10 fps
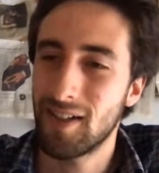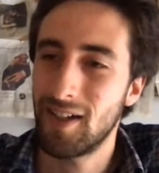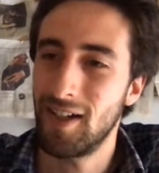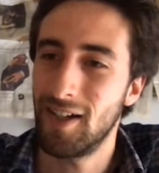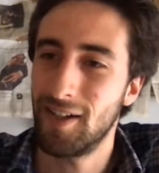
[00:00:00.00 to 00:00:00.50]

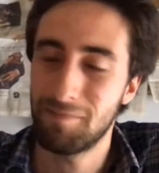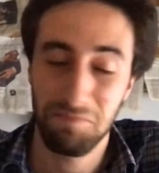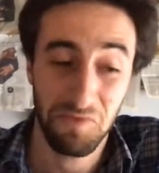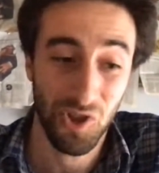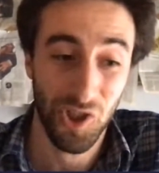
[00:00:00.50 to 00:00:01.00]

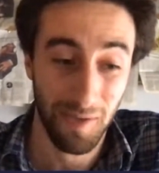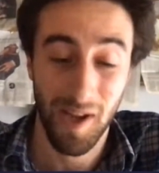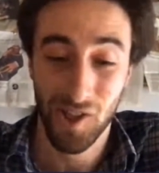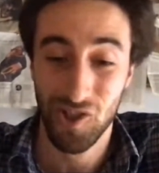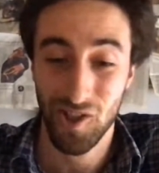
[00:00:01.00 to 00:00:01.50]
to
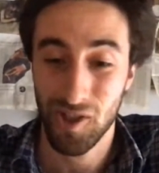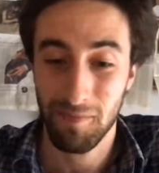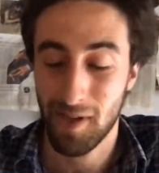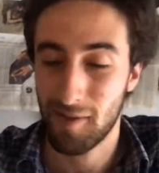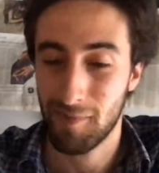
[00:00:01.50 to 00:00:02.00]
actually
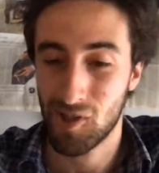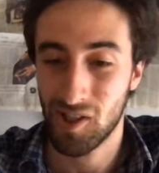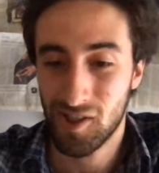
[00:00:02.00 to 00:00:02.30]
ship pattern matching.